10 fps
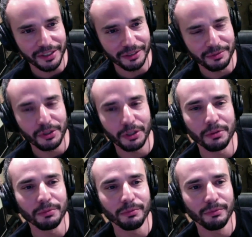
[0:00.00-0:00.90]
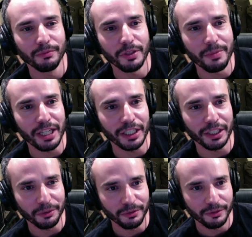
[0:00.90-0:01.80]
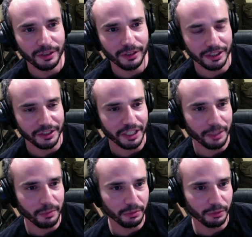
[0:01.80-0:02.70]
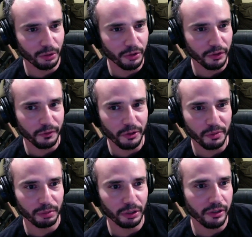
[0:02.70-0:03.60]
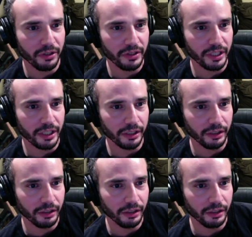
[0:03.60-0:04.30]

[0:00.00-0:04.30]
so the man named Lord Force Blorgerstein